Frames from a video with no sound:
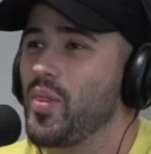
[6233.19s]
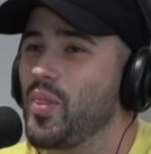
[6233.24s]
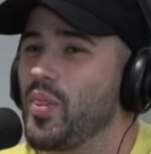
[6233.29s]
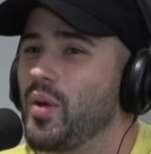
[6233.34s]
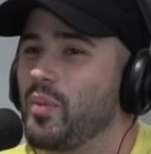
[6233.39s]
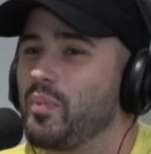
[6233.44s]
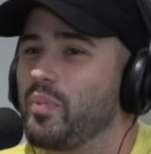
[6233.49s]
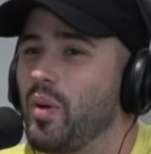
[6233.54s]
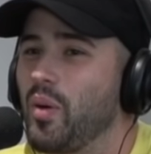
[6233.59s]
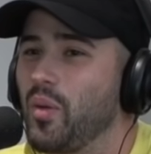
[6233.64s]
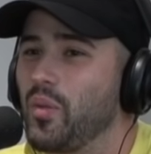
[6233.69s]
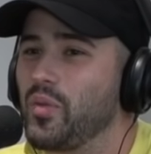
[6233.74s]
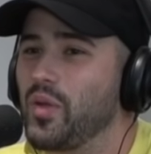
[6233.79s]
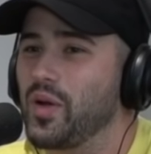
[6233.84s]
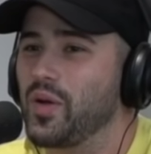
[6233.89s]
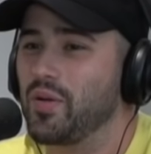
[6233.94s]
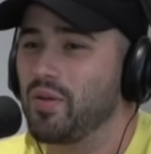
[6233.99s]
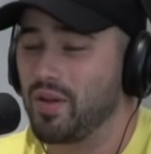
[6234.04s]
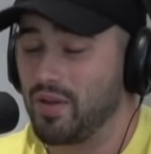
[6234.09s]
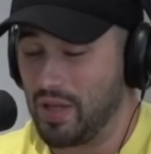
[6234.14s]
The
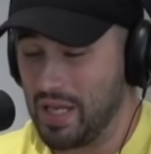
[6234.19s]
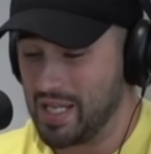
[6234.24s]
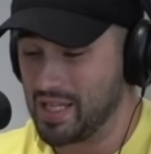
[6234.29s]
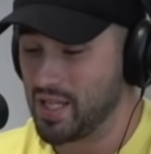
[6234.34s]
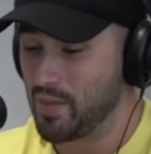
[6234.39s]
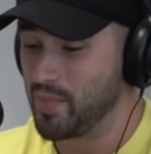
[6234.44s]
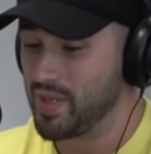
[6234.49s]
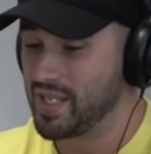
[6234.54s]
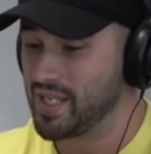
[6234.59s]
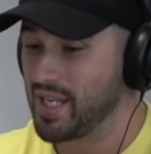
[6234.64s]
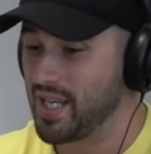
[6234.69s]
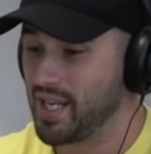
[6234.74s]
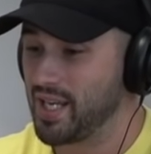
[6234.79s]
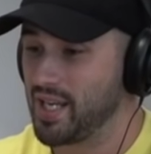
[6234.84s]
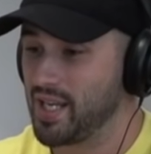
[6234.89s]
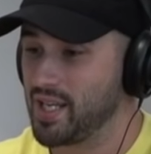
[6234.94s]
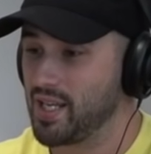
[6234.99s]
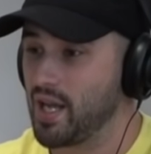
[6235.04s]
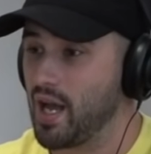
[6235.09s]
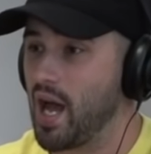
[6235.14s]
the In the
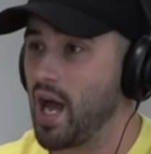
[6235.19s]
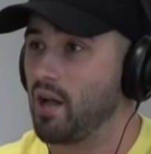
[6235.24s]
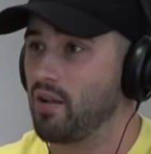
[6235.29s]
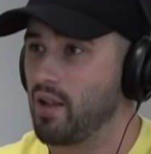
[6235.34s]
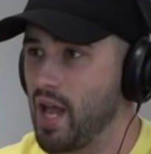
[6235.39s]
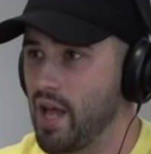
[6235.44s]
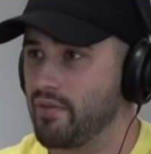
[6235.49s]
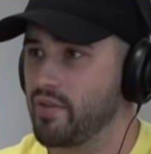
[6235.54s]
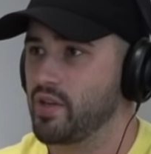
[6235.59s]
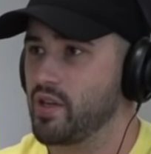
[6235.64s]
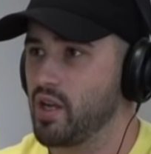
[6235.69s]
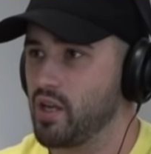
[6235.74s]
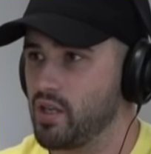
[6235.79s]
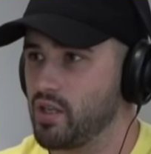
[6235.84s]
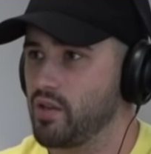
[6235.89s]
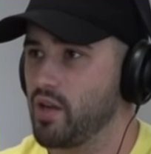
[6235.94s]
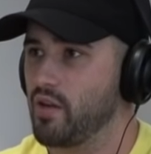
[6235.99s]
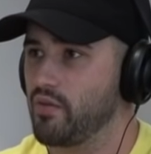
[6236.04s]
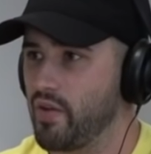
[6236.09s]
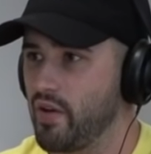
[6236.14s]
beginning, I'll have a,
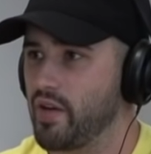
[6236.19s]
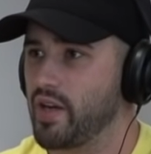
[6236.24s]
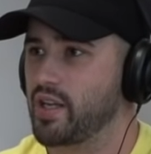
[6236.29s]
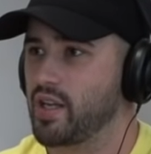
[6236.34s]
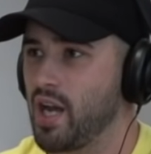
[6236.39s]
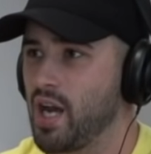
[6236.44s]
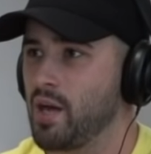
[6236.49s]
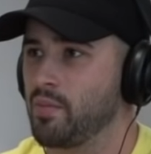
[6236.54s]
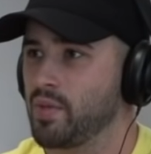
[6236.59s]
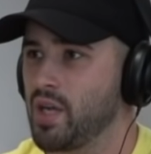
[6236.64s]
a, a very calm